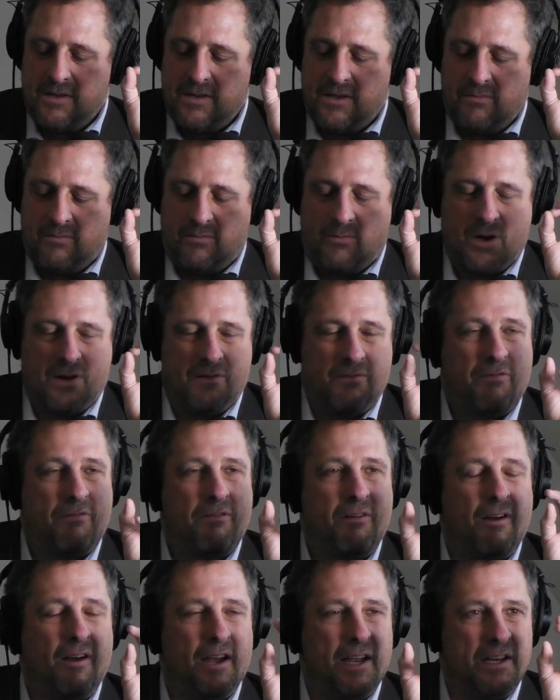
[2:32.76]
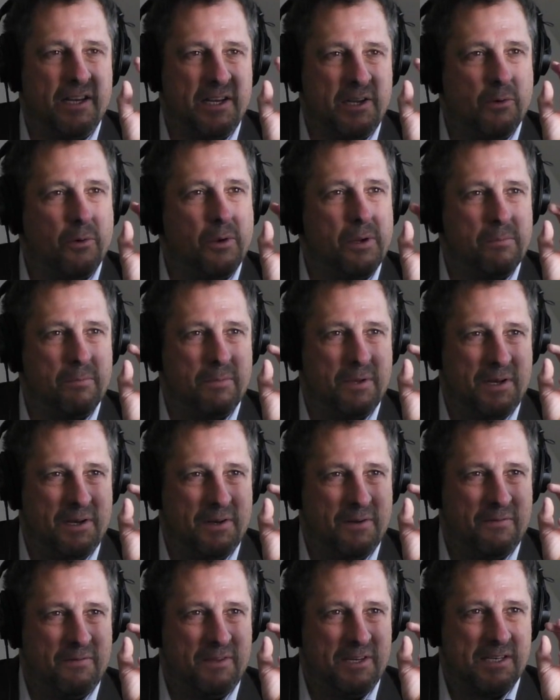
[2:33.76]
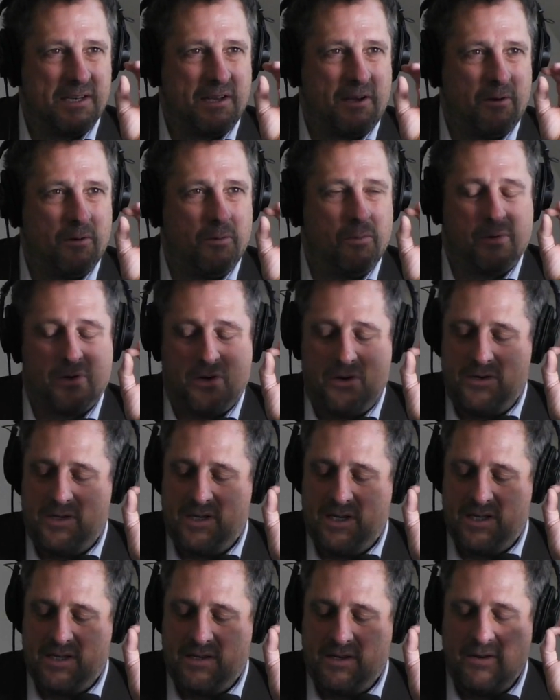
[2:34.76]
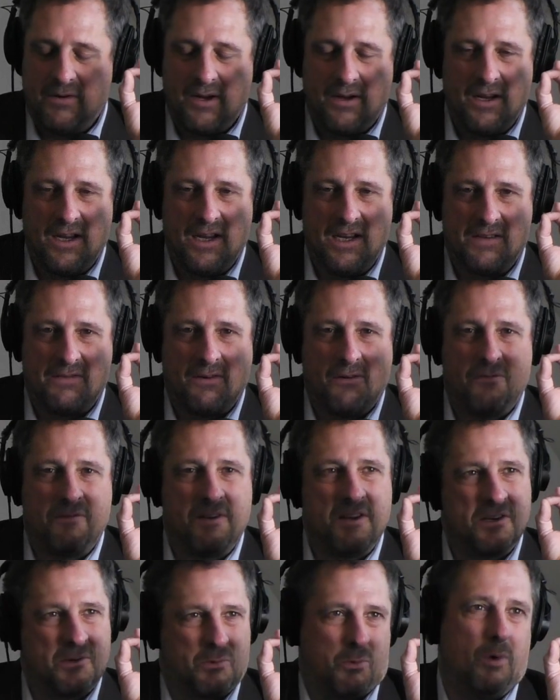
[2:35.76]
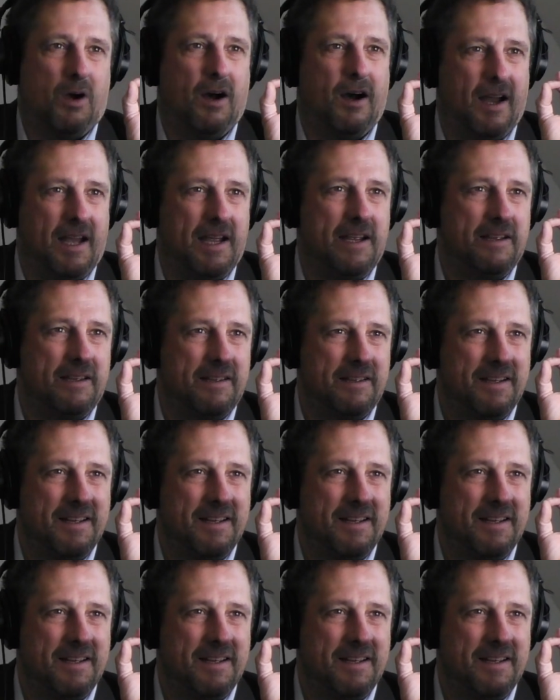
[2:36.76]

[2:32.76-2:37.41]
the one fly in the ointment of this whole process. And it's obvious why.